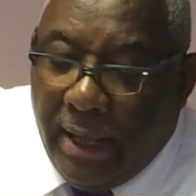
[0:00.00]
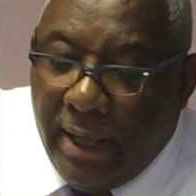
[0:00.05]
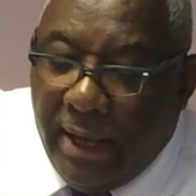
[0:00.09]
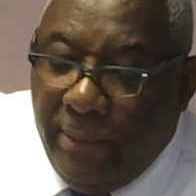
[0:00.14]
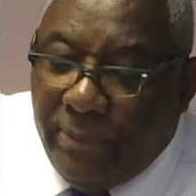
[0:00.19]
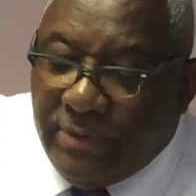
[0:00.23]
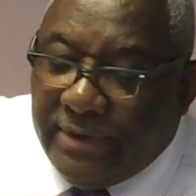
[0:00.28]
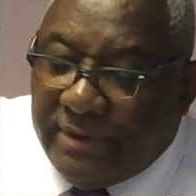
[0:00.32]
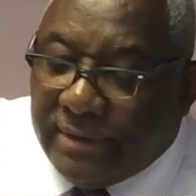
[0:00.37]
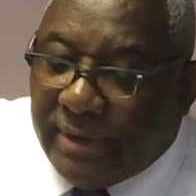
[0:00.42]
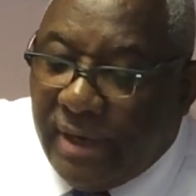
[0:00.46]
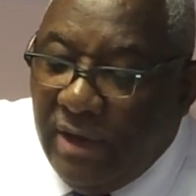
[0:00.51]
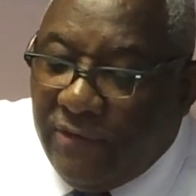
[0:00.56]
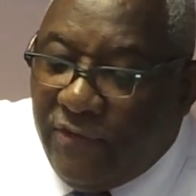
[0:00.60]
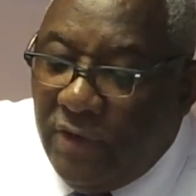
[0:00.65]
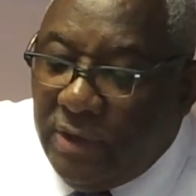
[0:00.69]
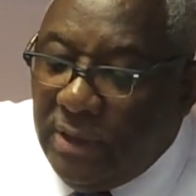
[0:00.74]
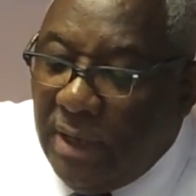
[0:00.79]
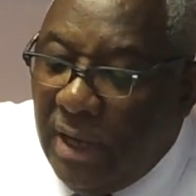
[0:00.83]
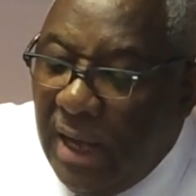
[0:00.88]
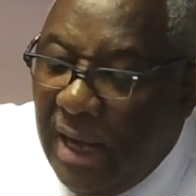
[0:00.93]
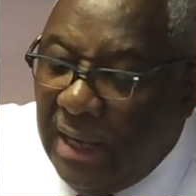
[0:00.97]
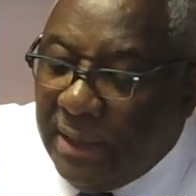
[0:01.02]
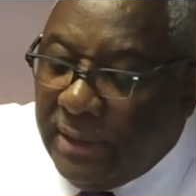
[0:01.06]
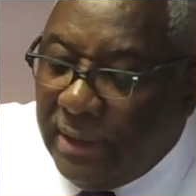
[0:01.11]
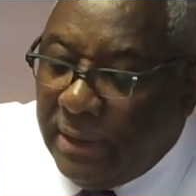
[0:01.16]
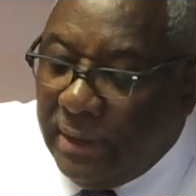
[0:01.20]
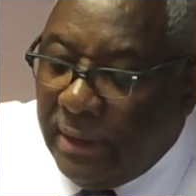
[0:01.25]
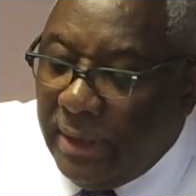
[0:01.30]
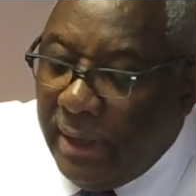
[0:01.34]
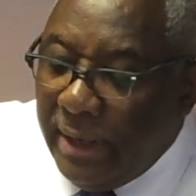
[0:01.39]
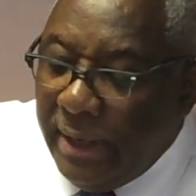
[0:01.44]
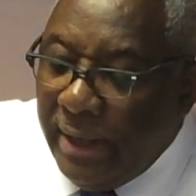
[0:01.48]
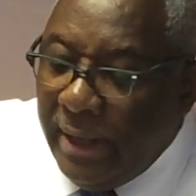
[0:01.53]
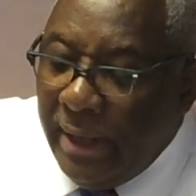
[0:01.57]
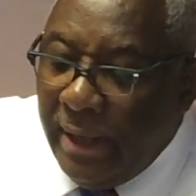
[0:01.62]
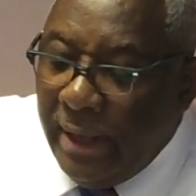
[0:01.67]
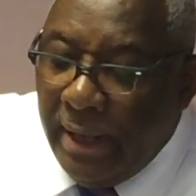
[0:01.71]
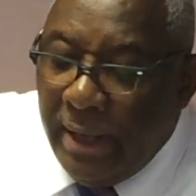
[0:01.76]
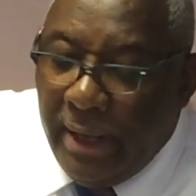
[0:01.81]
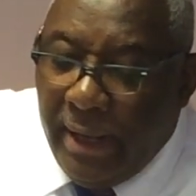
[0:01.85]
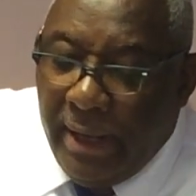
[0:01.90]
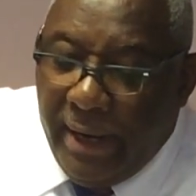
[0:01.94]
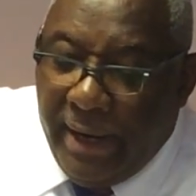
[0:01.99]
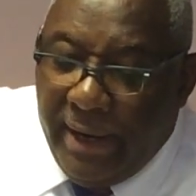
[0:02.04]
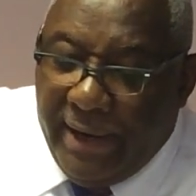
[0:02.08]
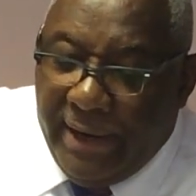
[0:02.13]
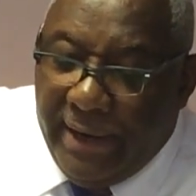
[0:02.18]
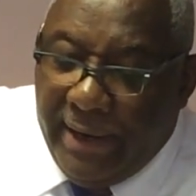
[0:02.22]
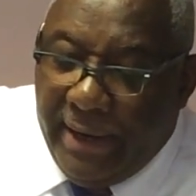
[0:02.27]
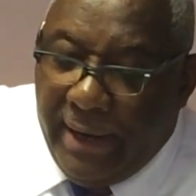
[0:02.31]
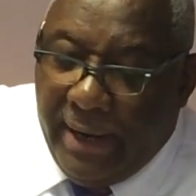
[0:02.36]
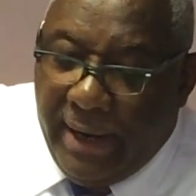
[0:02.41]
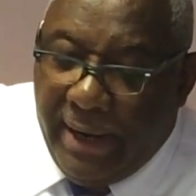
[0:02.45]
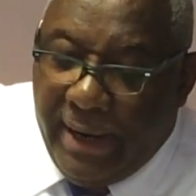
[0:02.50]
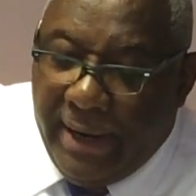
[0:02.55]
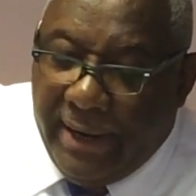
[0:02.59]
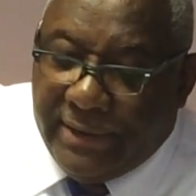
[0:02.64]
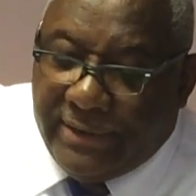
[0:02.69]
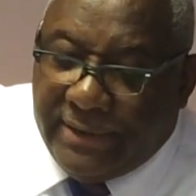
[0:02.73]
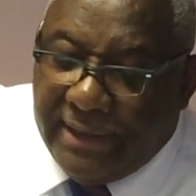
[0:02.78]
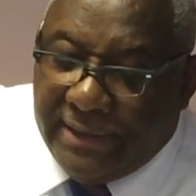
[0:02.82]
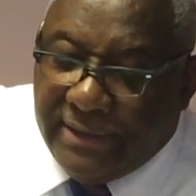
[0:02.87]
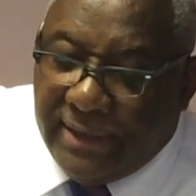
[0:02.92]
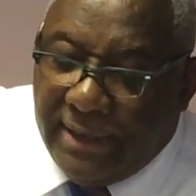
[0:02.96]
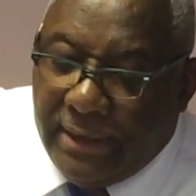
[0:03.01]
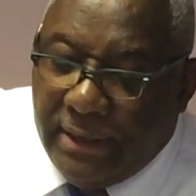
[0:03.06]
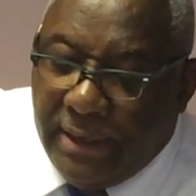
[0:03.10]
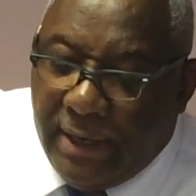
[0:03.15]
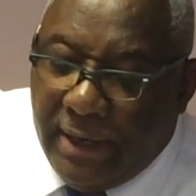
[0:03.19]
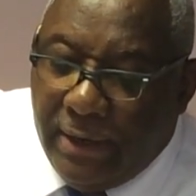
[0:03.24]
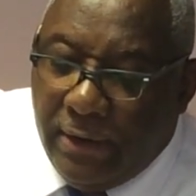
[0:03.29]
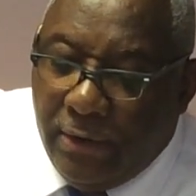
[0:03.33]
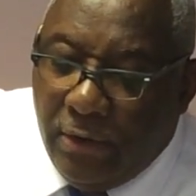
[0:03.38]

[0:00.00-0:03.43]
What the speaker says: he was skillful in hunting. And it says in